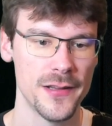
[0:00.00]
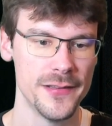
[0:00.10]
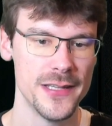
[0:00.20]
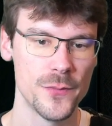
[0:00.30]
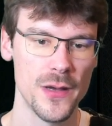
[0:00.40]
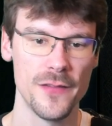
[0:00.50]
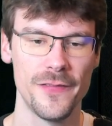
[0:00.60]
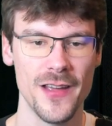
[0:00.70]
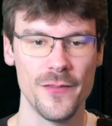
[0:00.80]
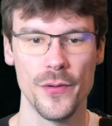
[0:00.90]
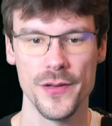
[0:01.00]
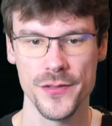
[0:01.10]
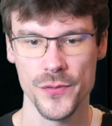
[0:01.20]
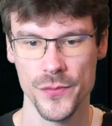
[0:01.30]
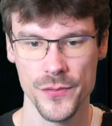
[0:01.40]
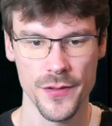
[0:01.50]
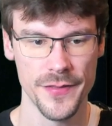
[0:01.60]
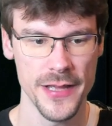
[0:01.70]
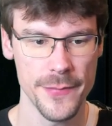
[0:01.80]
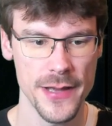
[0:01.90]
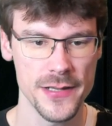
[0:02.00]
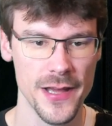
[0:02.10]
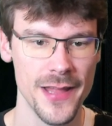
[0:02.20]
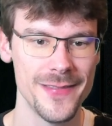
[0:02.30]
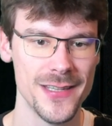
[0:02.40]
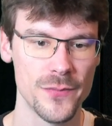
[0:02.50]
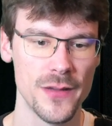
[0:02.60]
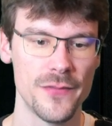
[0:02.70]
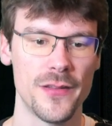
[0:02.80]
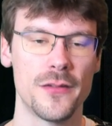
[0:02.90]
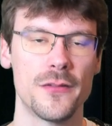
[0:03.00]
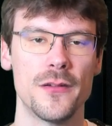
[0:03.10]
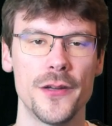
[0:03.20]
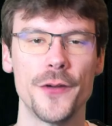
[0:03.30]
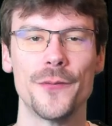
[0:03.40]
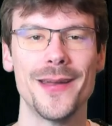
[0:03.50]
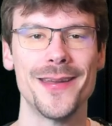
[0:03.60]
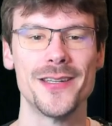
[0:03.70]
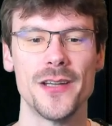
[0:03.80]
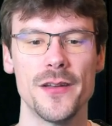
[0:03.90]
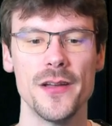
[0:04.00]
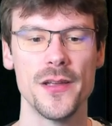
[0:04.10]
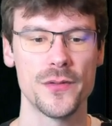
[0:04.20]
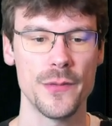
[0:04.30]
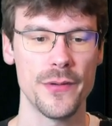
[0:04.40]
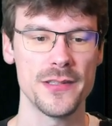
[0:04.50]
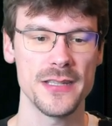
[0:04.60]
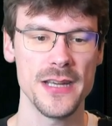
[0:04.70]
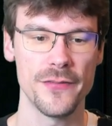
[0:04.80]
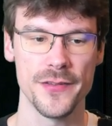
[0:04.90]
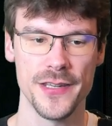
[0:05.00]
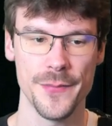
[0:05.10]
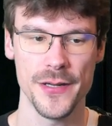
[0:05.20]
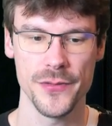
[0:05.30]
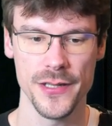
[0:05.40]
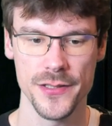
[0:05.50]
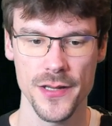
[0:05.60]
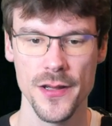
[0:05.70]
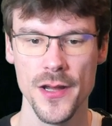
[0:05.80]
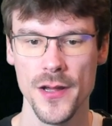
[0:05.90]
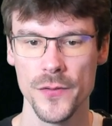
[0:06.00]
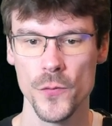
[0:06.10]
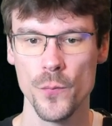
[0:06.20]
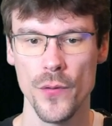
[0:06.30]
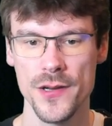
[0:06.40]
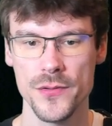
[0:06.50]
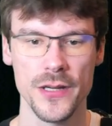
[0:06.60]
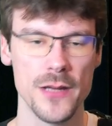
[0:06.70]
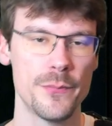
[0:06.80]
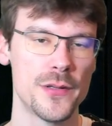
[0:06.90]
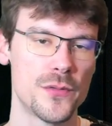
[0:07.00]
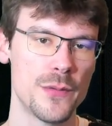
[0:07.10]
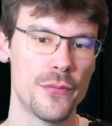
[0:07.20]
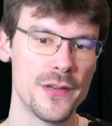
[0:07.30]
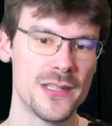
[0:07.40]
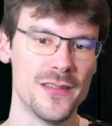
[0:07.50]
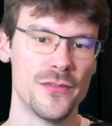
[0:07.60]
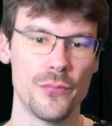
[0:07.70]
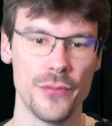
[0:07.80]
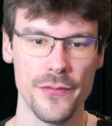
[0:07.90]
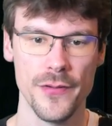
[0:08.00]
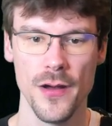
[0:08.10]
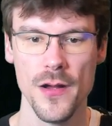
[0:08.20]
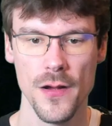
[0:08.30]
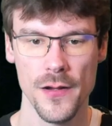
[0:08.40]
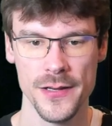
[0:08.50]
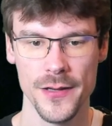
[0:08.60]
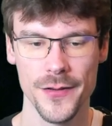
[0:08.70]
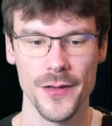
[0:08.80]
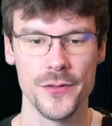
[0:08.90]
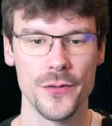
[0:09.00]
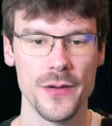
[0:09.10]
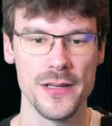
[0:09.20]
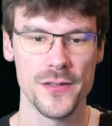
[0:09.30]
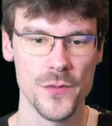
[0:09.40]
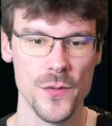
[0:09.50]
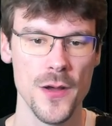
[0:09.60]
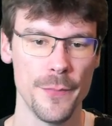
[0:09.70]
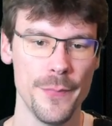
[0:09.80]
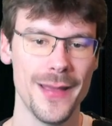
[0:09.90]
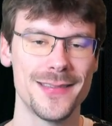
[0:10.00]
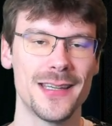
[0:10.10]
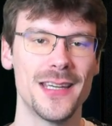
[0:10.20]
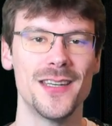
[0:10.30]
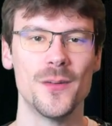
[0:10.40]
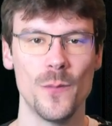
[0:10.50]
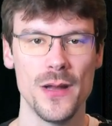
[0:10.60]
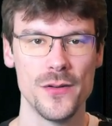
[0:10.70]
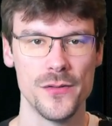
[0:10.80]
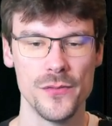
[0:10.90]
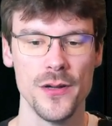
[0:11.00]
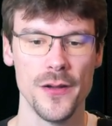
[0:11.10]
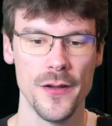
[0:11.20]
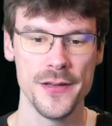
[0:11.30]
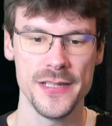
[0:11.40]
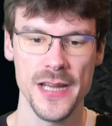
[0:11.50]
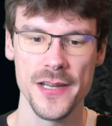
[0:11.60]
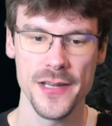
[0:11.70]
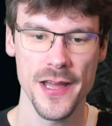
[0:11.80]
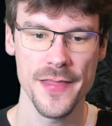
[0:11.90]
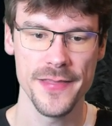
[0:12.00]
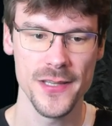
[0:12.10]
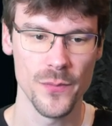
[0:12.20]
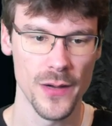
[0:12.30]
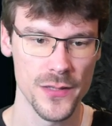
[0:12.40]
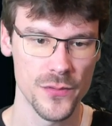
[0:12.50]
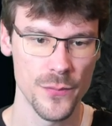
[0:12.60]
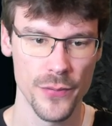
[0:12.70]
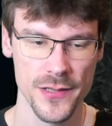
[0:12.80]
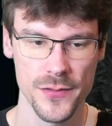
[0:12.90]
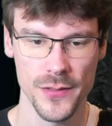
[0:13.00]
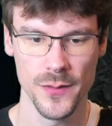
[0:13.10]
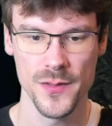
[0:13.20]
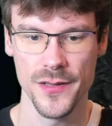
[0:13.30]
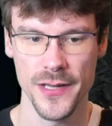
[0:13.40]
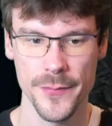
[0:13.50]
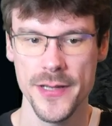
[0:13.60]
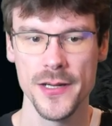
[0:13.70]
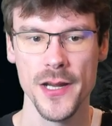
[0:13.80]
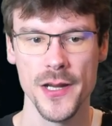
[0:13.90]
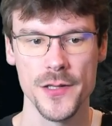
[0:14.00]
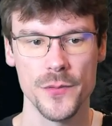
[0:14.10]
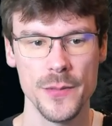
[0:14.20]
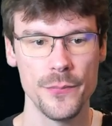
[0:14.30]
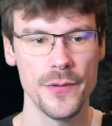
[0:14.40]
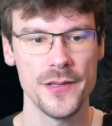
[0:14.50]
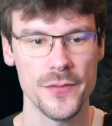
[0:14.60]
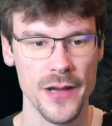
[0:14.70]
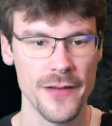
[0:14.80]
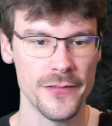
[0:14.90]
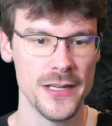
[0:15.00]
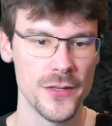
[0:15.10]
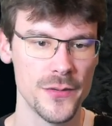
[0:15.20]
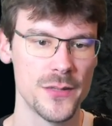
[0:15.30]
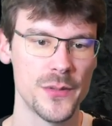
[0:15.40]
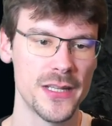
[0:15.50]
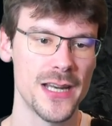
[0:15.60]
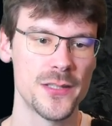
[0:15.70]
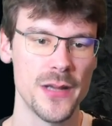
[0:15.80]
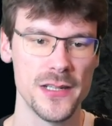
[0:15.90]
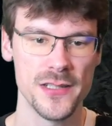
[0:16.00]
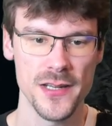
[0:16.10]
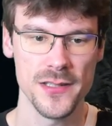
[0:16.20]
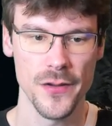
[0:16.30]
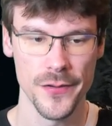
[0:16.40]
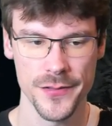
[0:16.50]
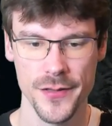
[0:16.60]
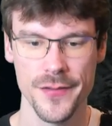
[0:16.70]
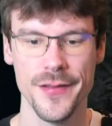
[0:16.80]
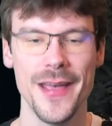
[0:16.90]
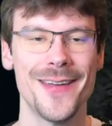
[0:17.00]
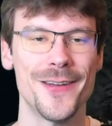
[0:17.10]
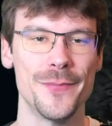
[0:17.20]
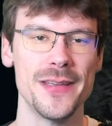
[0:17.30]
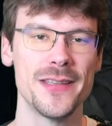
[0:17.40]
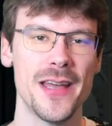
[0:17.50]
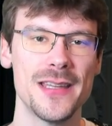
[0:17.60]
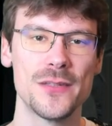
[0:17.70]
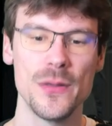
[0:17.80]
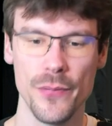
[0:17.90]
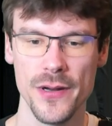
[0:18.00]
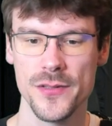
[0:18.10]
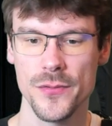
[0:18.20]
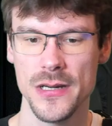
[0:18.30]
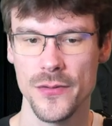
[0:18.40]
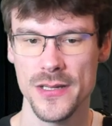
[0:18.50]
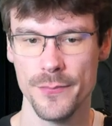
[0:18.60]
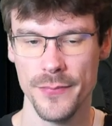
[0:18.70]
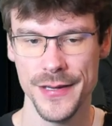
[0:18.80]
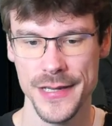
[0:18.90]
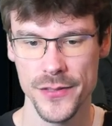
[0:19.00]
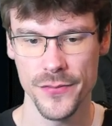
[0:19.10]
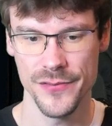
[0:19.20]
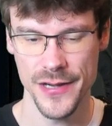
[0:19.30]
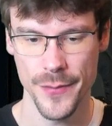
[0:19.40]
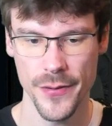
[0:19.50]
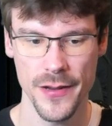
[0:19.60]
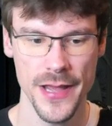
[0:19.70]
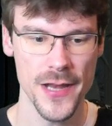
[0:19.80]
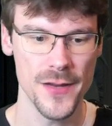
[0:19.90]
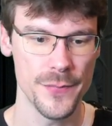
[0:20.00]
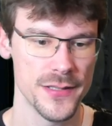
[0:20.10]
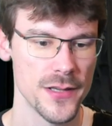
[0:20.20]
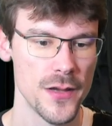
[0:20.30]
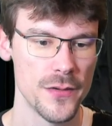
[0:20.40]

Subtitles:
This one 5 points to do damage, and this one for the cooldown reduction. 3 points here for the damage reduction, 2 points, you can put 3 points if you prefer in order to grant you berserking when you do a charge, and this one 3 points to increase your damage, 3 points to have increased critical strike chance on stunned enemies, and 3 points to increase bleeding to vulnerable enemies.